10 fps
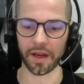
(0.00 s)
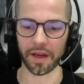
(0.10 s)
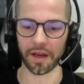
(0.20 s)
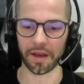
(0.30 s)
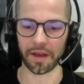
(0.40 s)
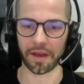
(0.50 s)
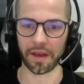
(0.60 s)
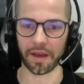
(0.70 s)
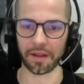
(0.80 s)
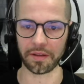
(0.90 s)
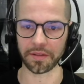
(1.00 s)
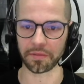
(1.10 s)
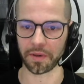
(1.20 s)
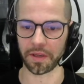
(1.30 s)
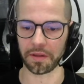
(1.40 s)
and
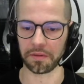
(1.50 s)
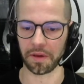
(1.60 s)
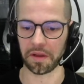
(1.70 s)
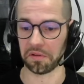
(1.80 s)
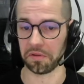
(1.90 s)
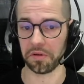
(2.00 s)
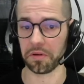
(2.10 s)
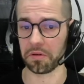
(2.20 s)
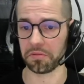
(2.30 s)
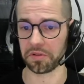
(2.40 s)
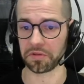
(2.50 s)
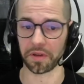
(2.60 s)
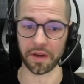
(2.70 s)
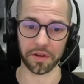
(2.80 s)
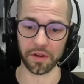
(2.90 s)
this one I don't know, this
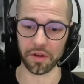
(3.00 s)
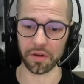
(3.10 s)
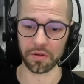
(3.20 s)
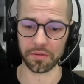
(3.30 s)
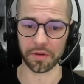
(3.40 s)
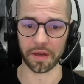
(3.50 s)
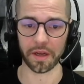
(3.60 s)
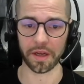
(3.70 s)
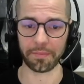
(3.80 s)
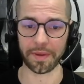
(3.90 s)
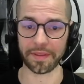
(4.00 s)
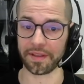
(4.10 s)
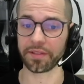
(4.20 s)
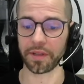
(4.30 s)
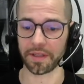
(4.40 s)
one I don't know,
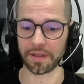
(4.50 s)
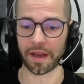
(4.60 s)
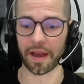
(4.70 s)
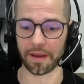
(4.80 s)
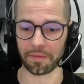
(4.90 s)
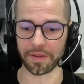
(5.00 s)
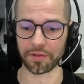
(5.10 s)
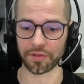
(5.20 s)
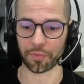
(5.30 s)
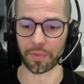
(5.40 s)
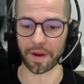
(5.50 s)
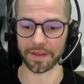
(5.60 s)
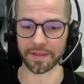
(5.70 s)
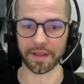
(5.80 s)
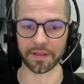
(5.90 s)
but this one I want to
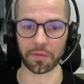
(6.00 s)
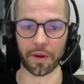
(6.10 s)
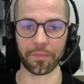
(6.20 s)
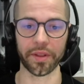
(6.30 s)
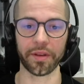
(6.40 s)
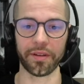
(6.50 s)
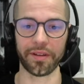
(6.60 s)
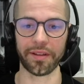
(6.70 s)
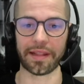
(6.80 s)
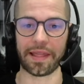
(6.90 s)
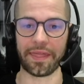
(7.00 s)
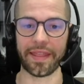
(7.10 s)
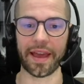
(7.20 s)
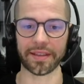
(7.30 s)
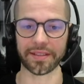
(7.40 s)
suppress as well.
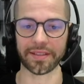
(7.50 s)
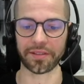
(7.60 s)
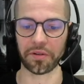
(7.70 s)
Nice.